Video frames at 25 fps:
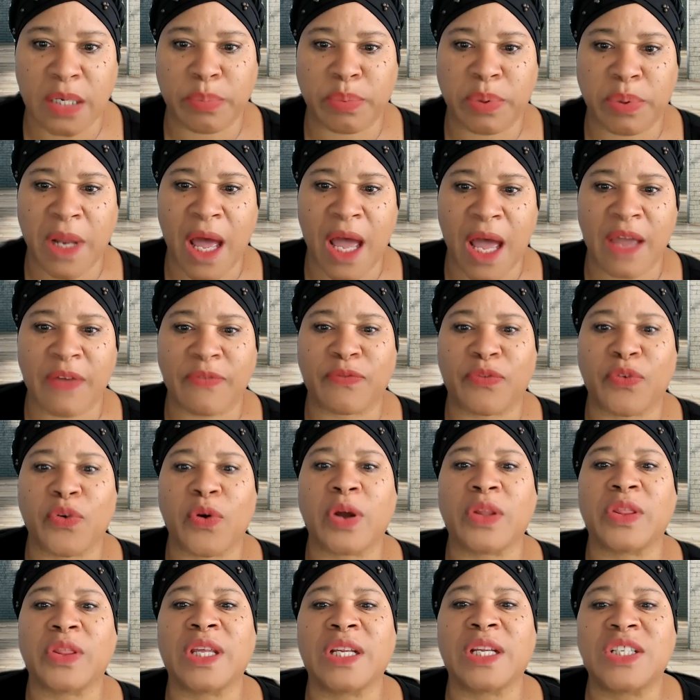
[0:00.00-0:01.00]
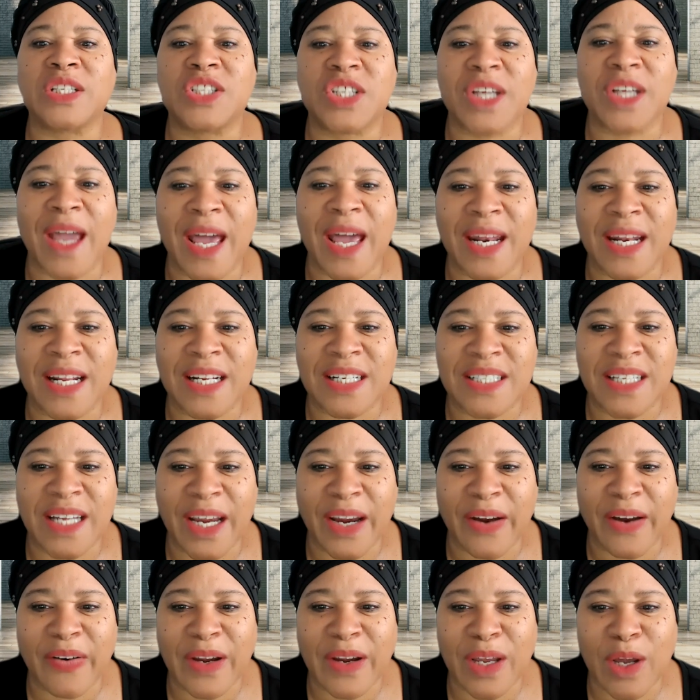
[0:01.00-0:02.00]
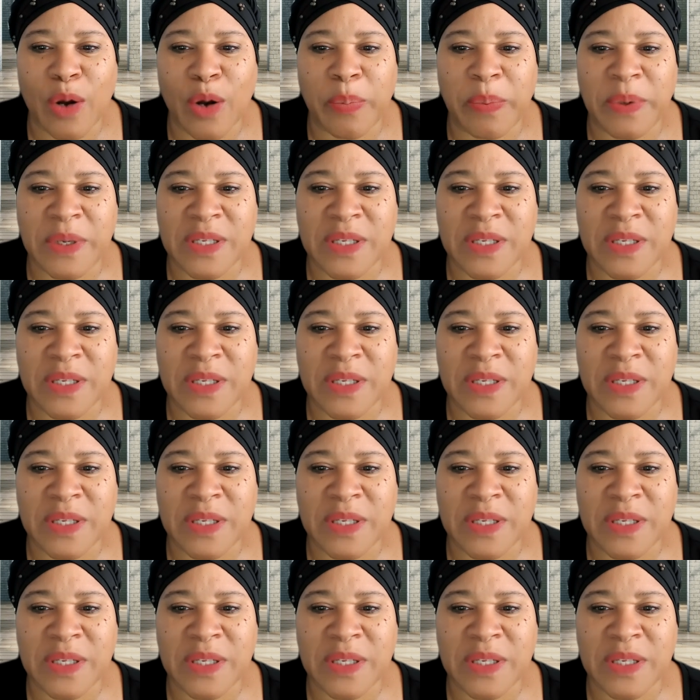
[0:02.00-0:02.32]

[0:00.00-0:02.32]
applied for the janitorial